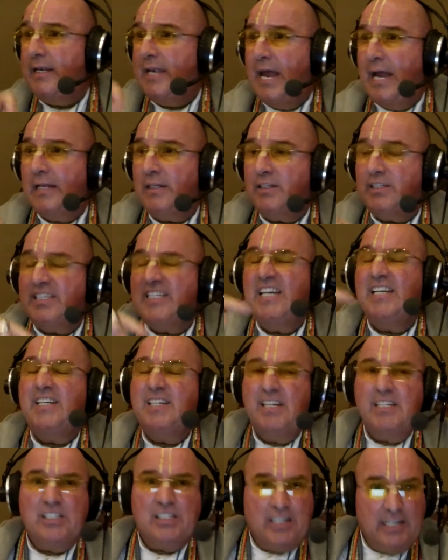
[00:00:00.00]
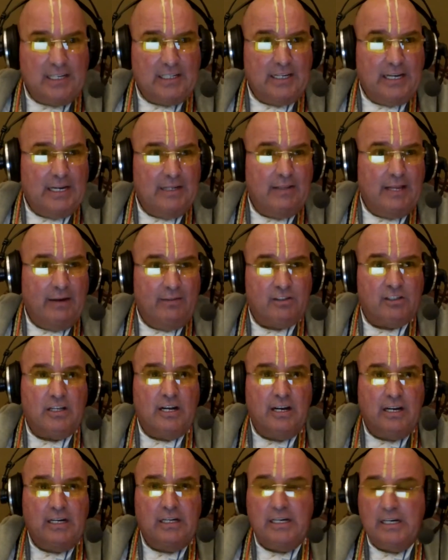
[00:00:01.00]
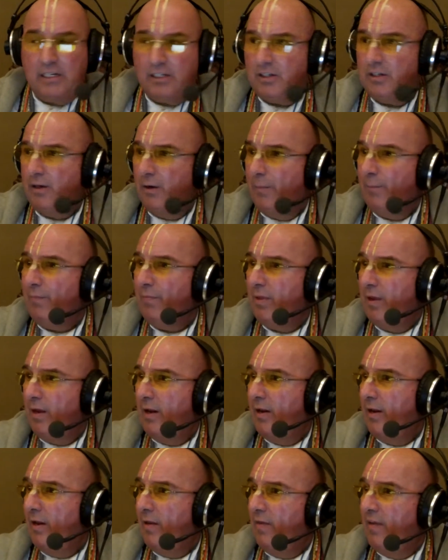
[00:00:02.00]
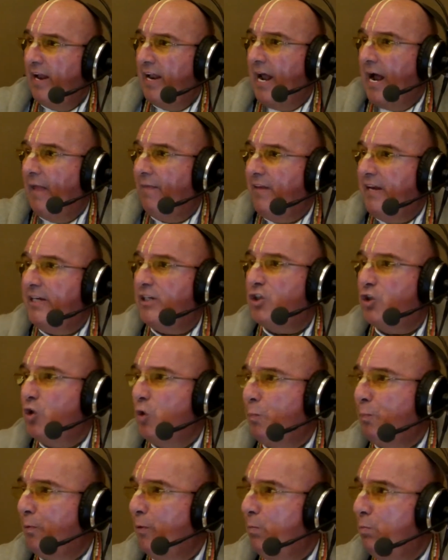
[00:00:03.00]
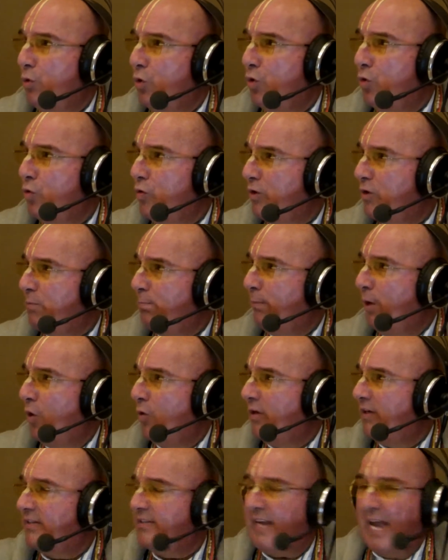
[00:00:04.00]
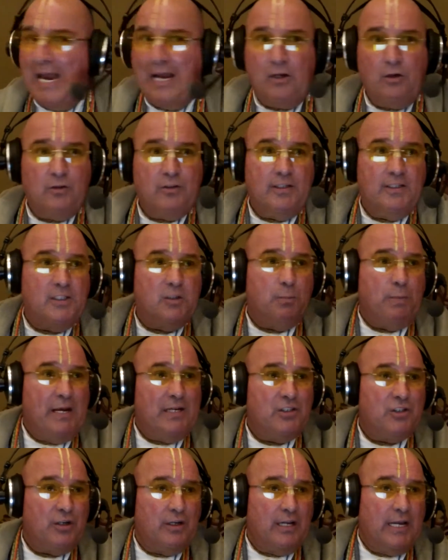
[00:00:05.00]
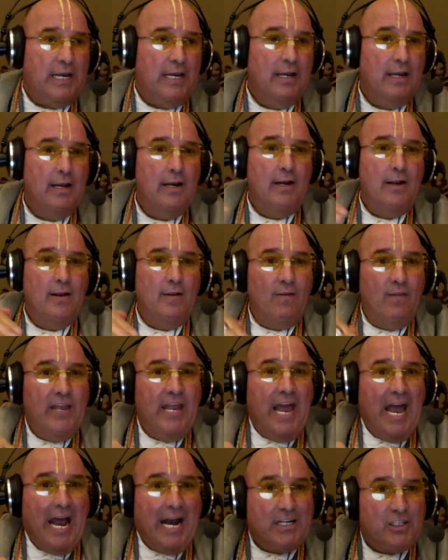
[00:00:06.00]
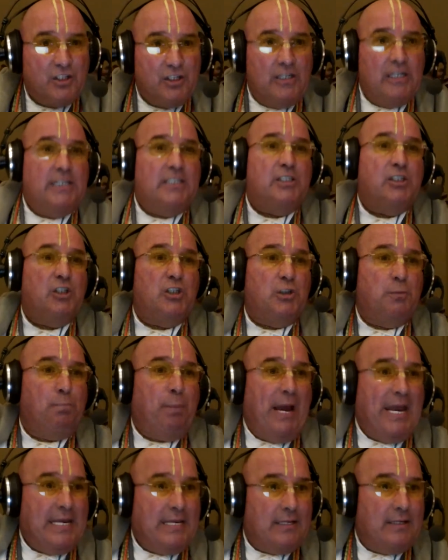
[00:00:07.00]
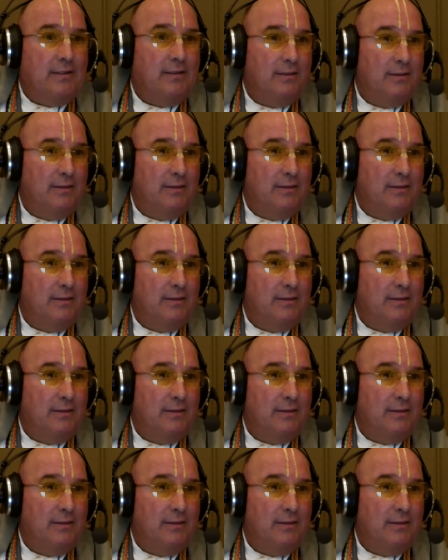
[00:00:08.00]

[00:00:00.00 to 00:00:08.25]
that statistically, they've studied this, that on these super moons, motorcycles especially, the accidents spike.